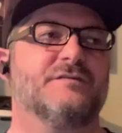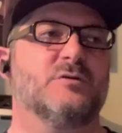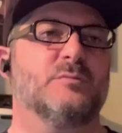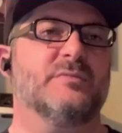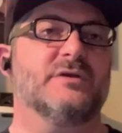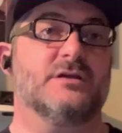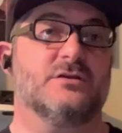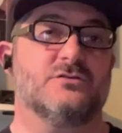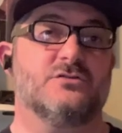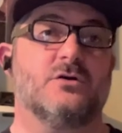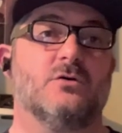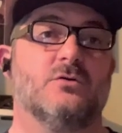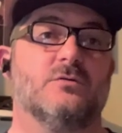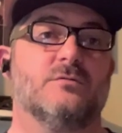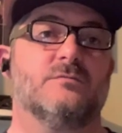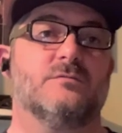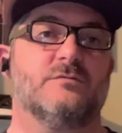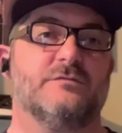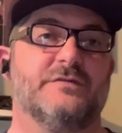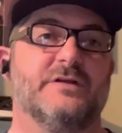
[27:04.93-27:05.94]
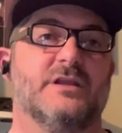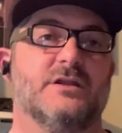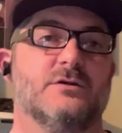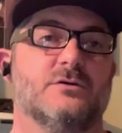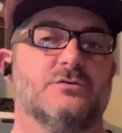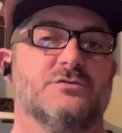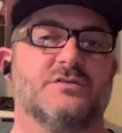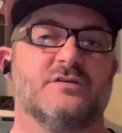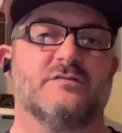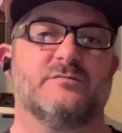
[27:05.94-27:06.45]
of filming his own
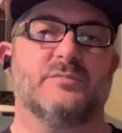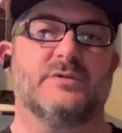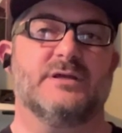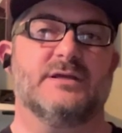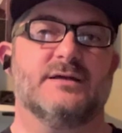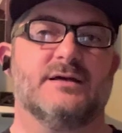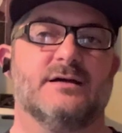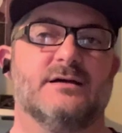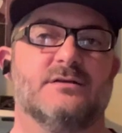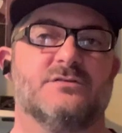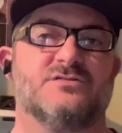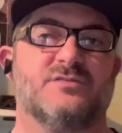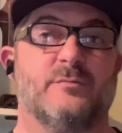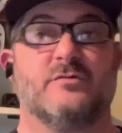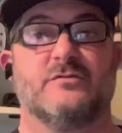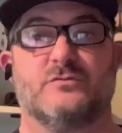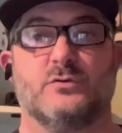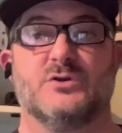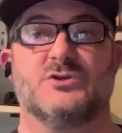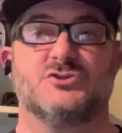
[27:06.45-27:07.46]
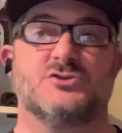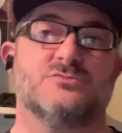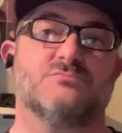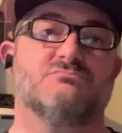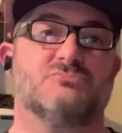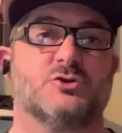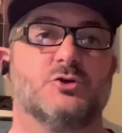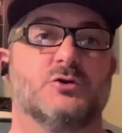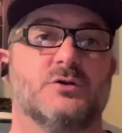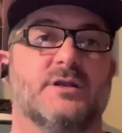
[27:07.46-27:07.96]
videos of me, some of
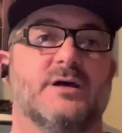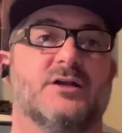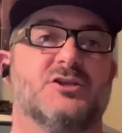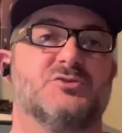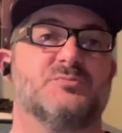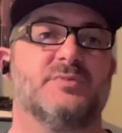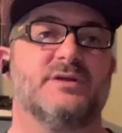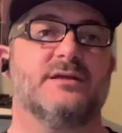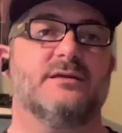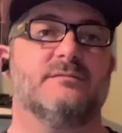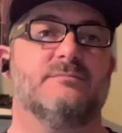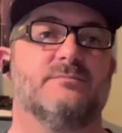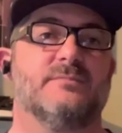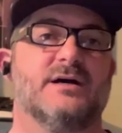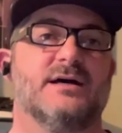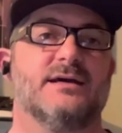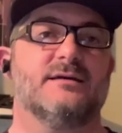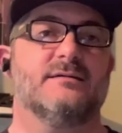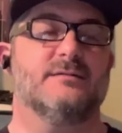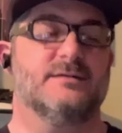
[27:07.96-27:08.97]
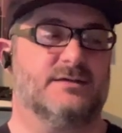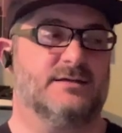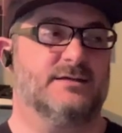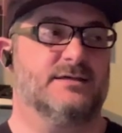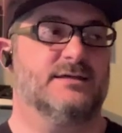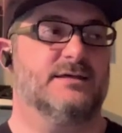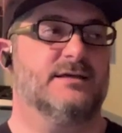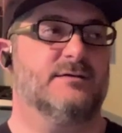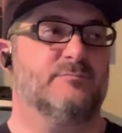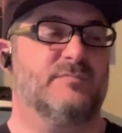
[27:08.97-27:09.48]
which turned out to be my
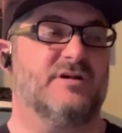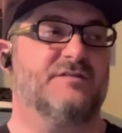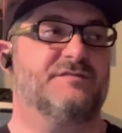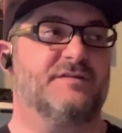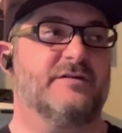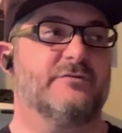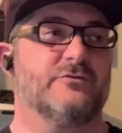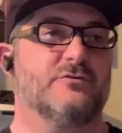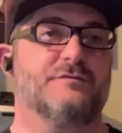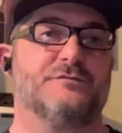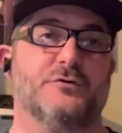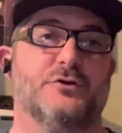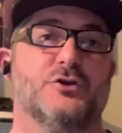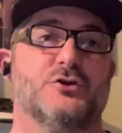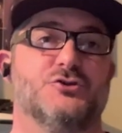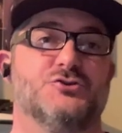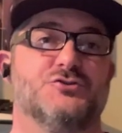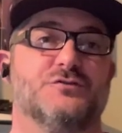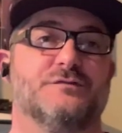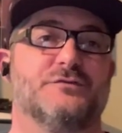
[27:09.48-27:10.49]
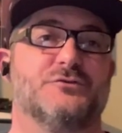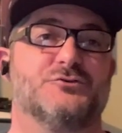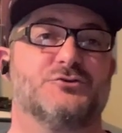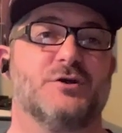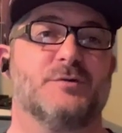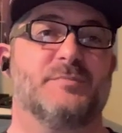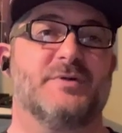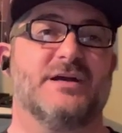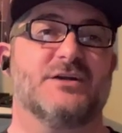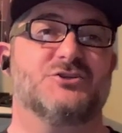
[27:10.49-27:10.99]
favorite footage of
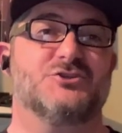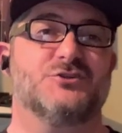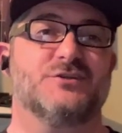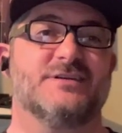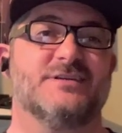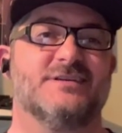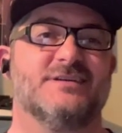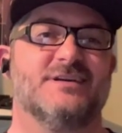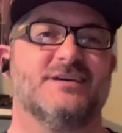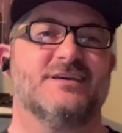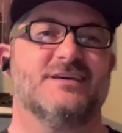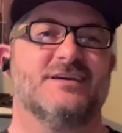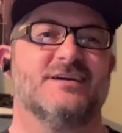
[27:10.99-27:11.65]
the trip, actually.